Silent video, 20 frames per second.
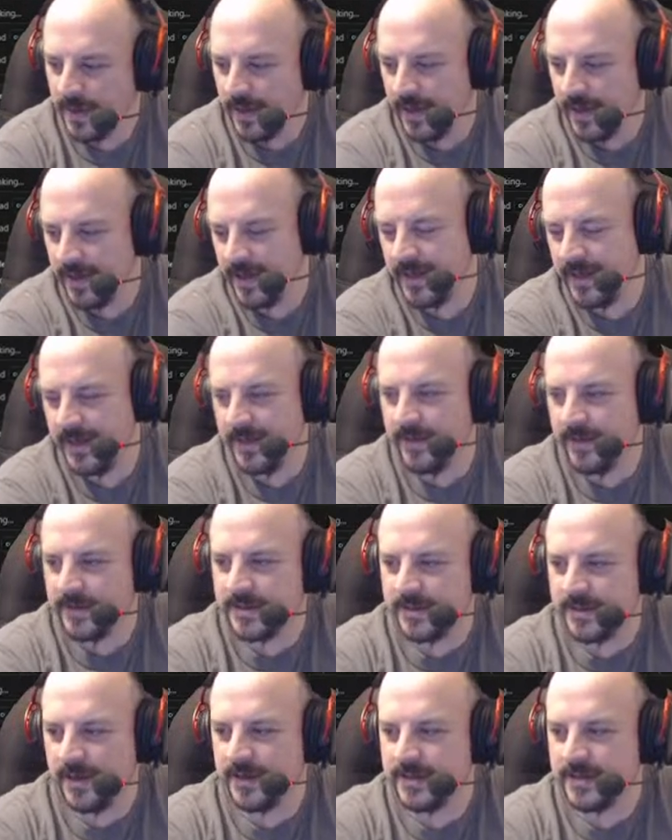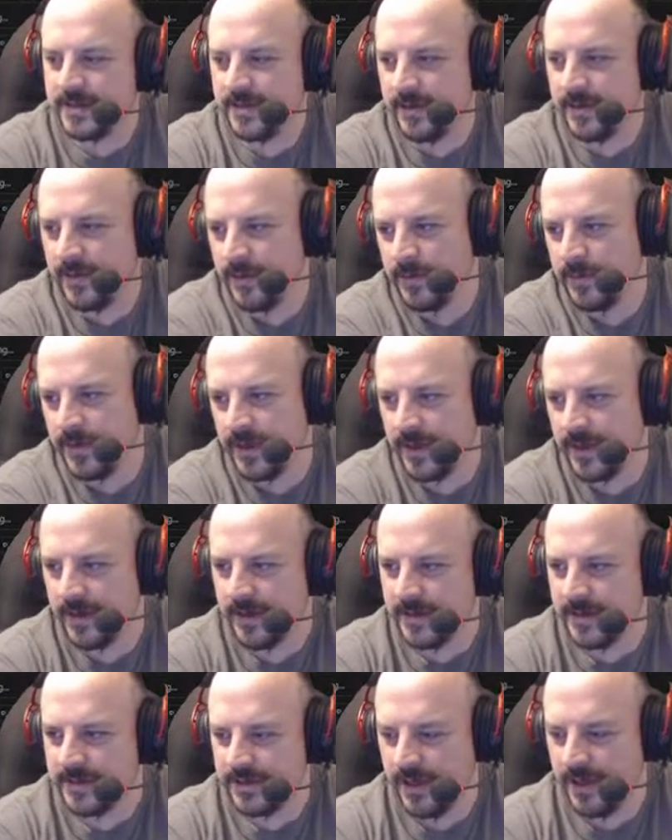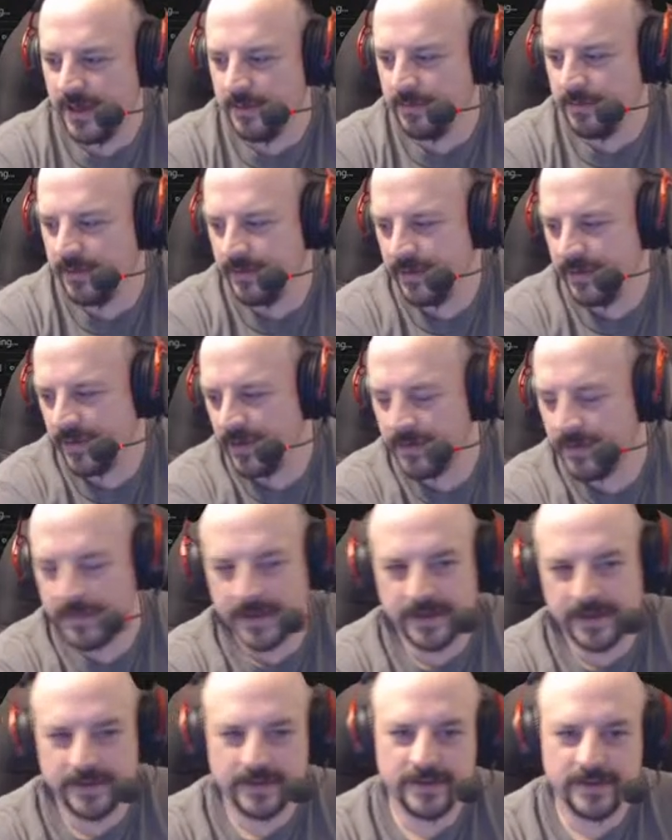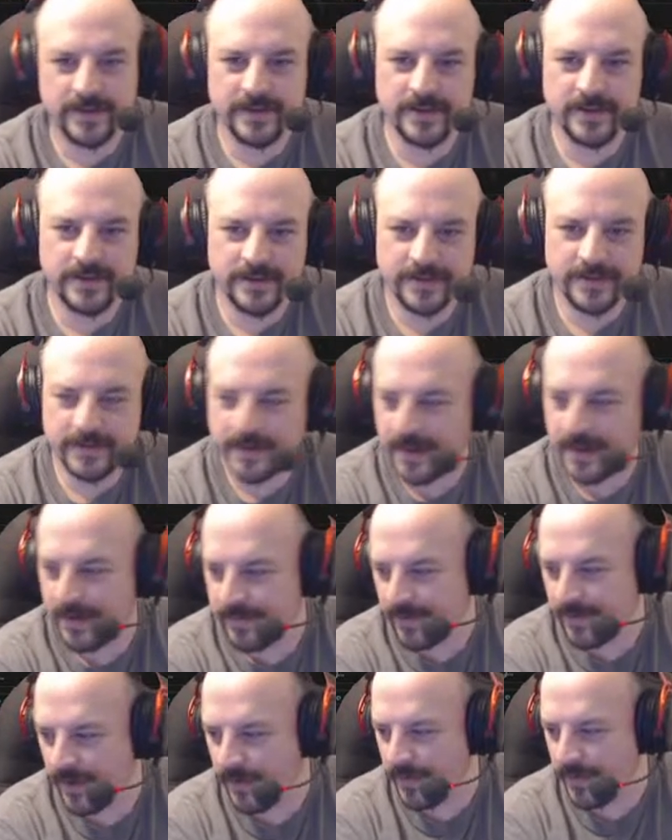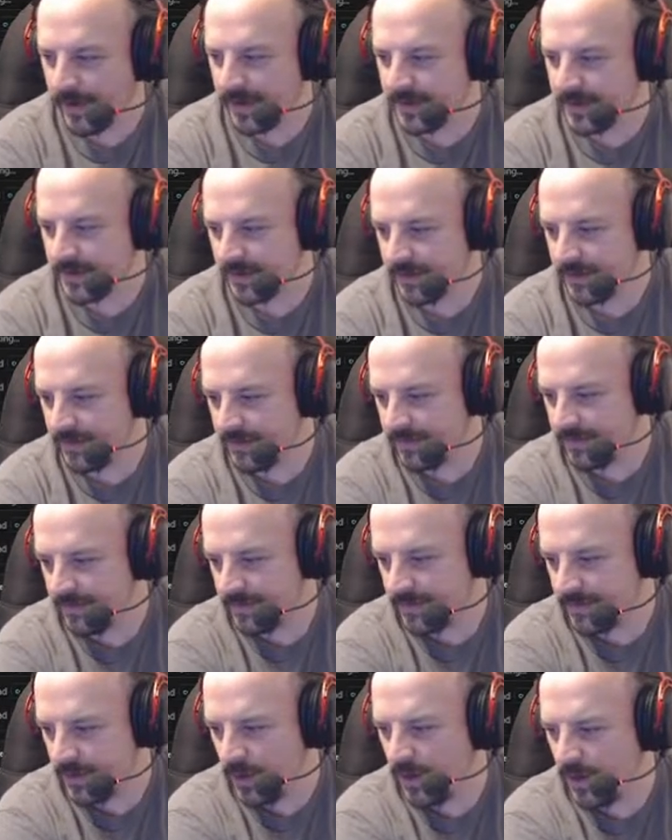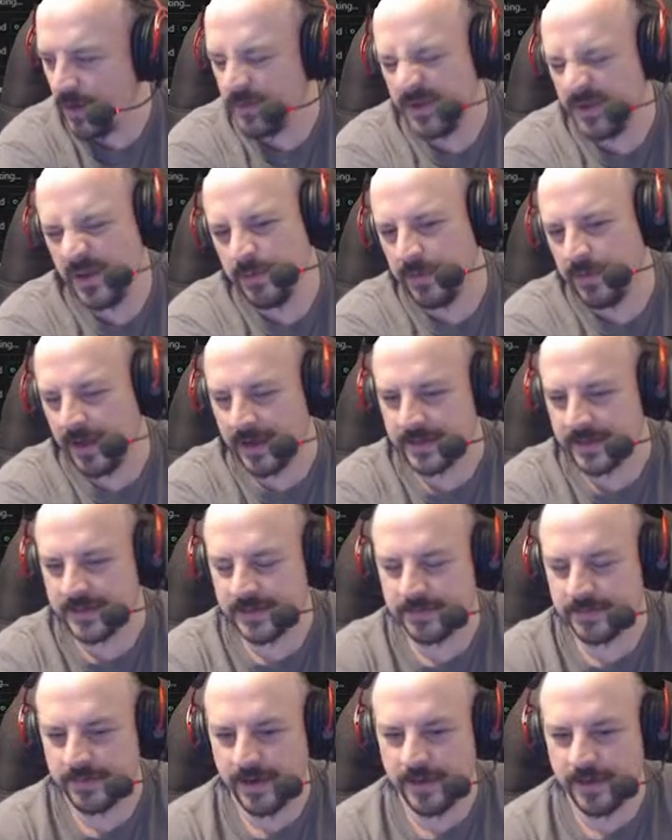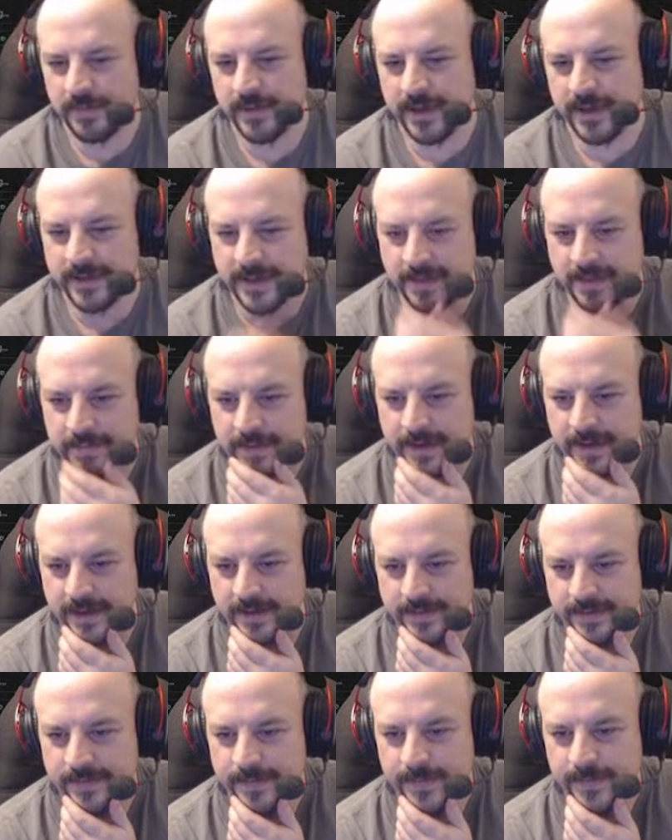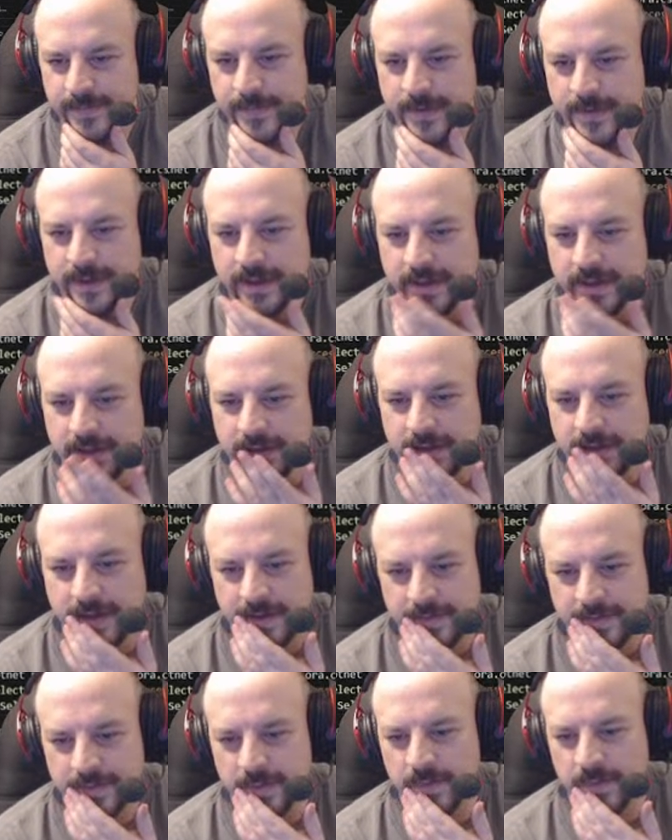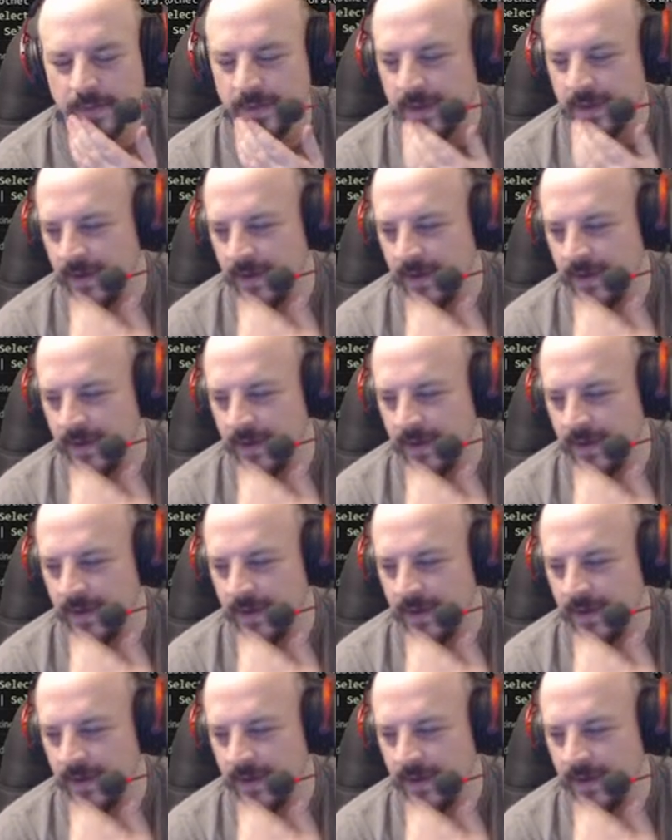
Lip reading: It either sucks or you'll be in shape. You know what I mean? How far away is it? 2 blocks is probably not that bad. I don't know.